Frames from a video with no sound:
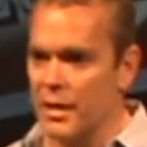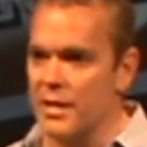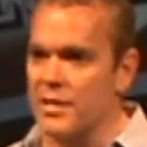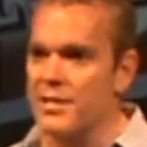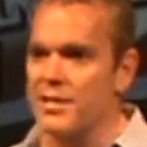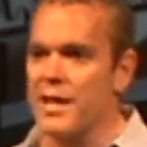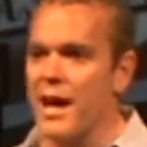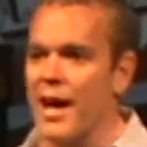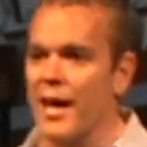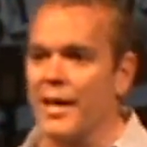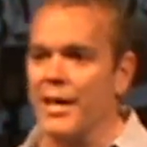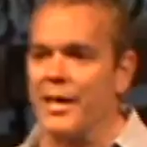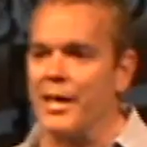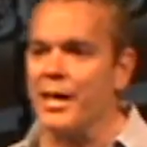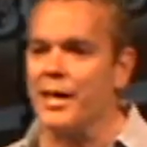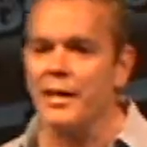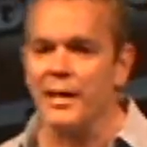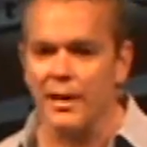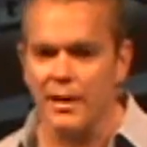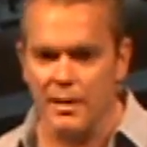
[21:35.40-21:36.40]
He's not
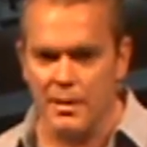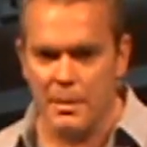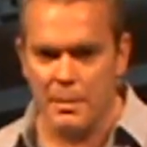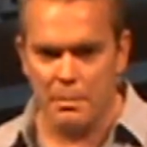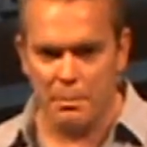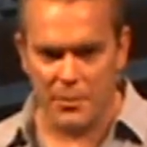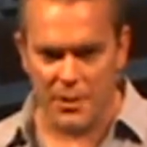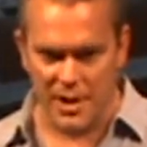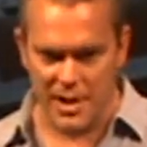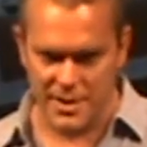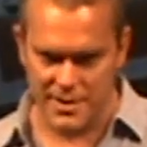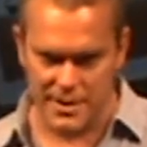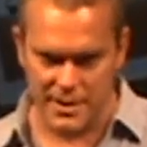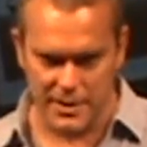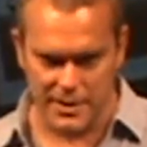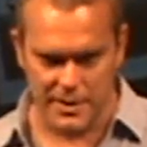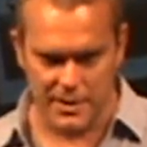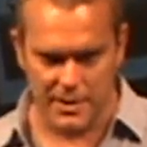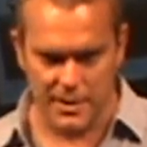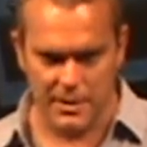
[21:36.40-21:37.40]
gonna bless
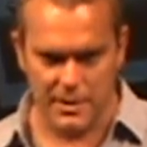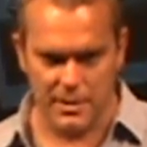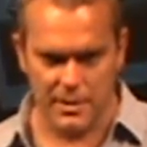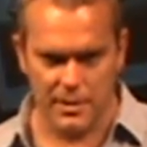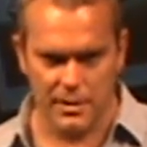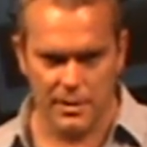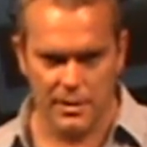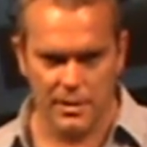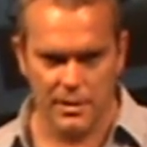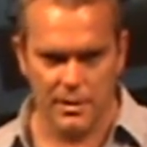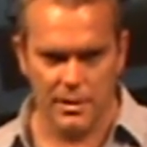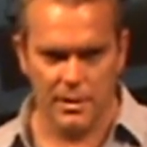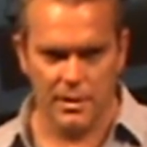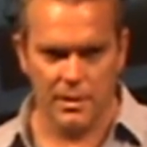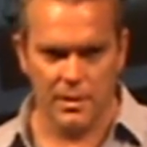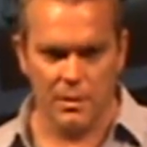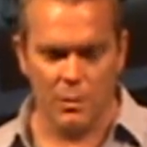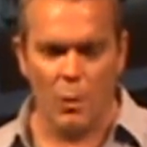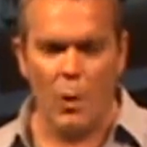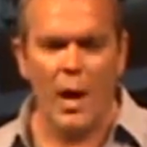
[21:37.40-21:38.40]

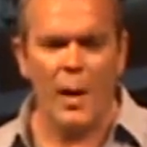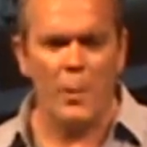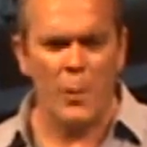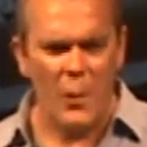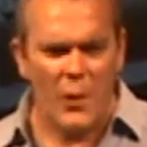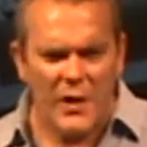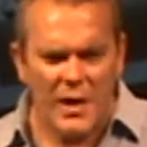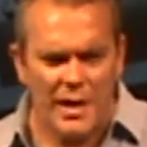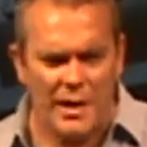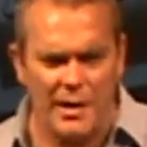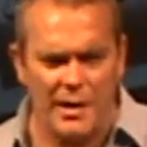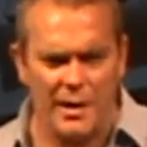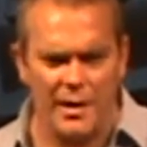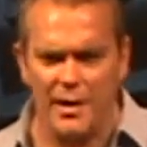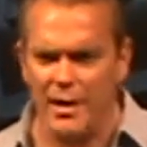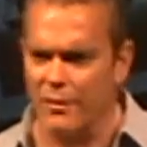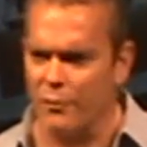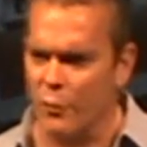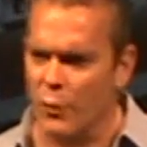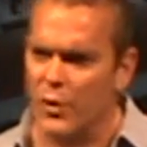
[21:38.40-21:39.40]
it. Why would
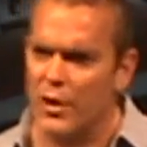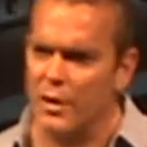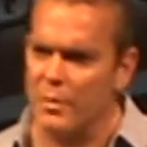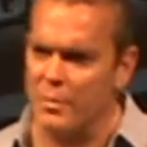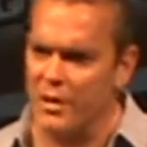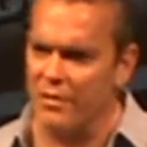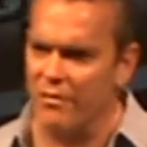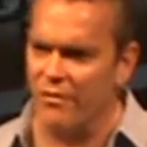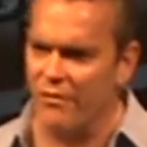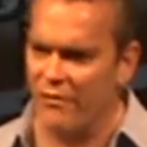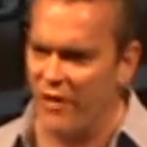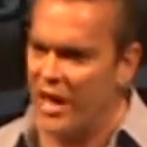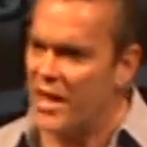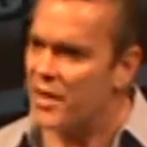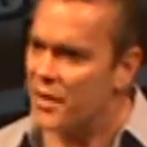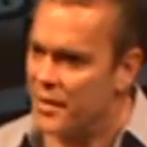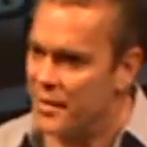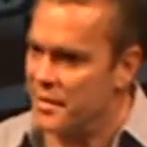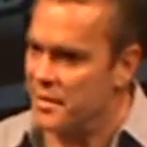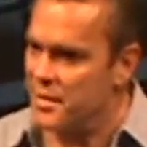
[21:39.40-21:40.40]
He if we're going to be
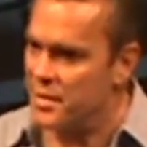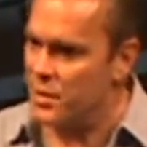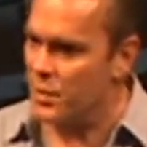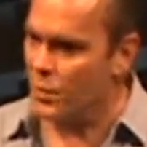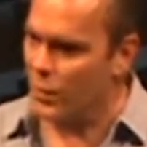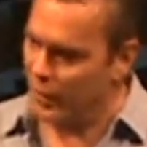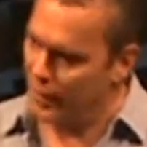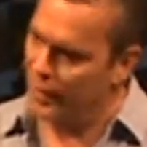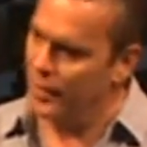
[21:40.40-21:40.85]
faithless?